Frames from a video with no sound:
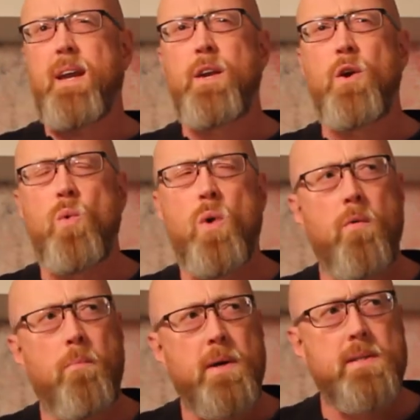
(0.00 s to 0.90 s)
I know
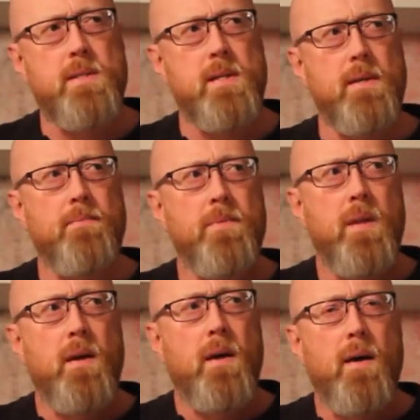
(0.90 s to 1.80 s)
of, but
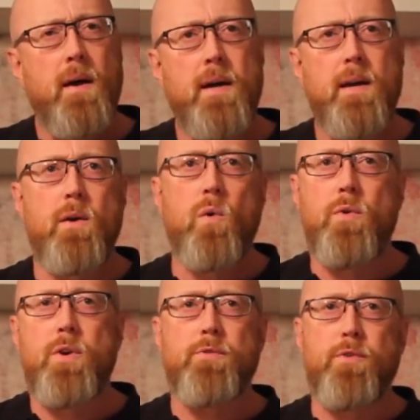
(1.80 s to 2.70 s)
I
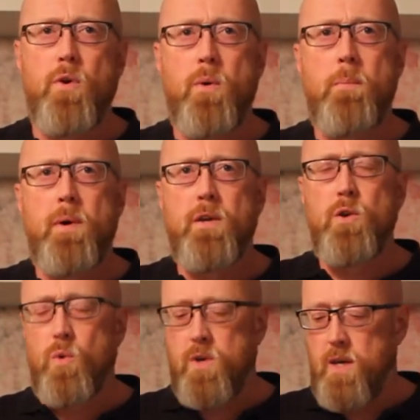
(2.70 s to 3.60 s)
ordered it from
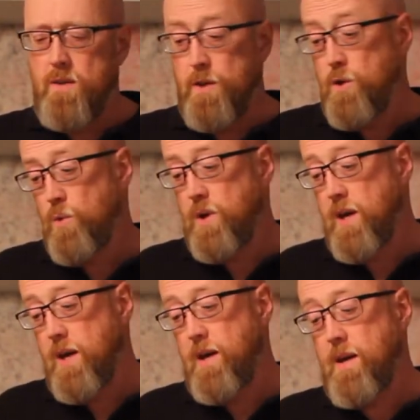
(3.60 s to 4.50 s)
the UK,
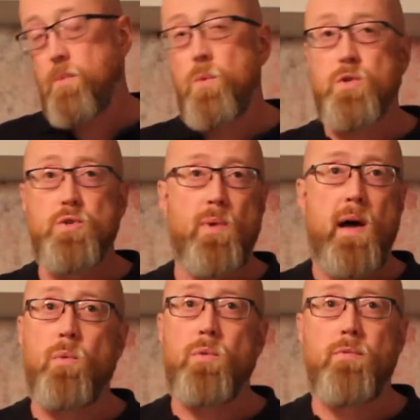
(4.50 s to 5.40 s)
and it was
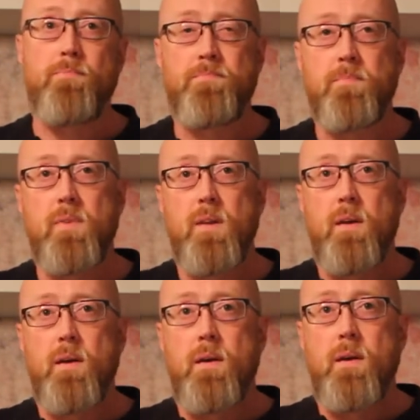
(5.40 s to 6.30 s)
around
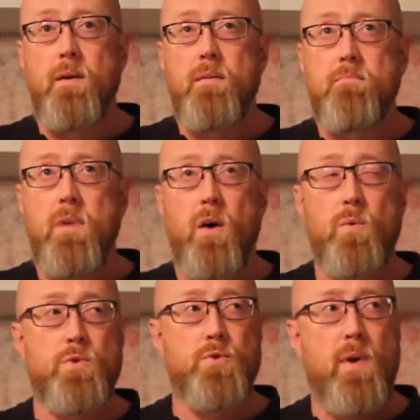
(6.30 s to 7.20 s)

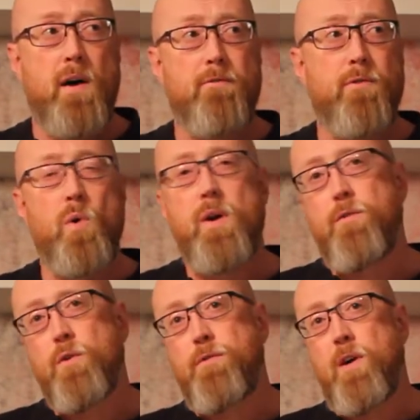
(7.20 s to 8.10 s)

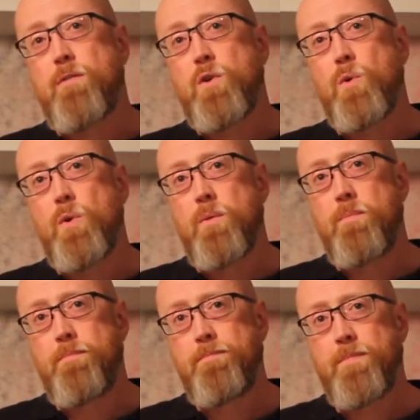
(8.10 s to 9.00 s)
40-45 euro.
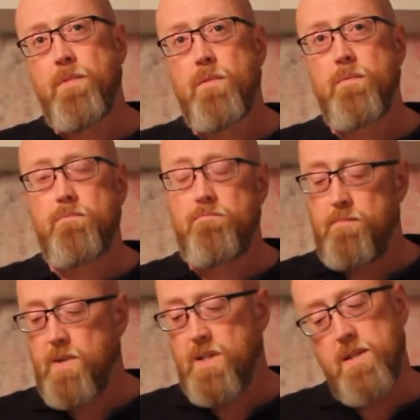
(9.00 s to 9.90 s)

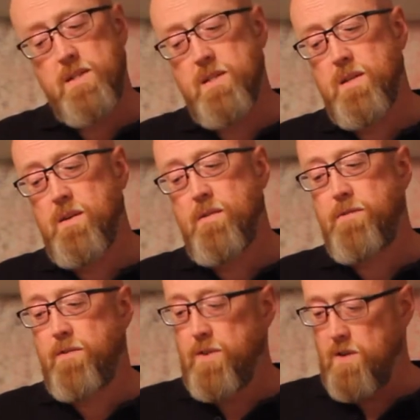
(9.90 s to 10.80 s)
But it's
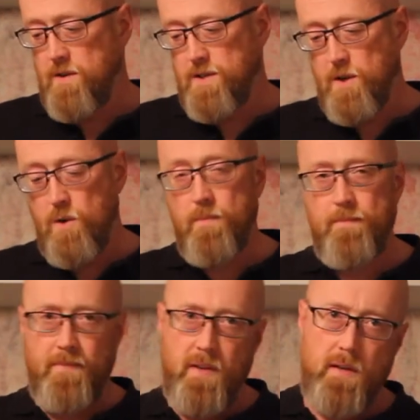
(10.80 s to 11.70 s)
15 years ago,
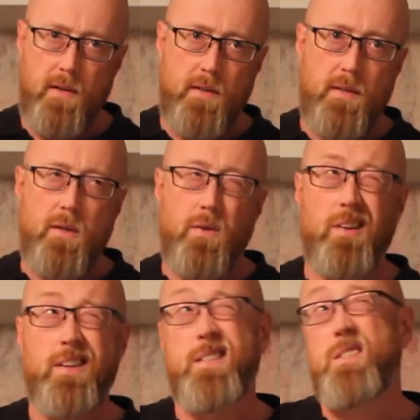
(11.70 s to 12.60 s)
or at
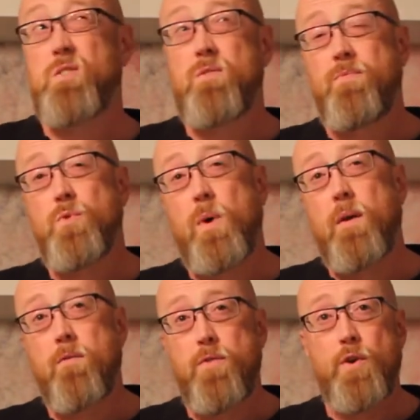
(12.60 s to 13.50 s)
least
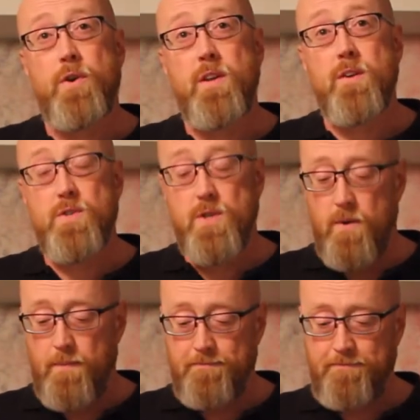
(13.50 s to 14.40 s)
12-13 years ago.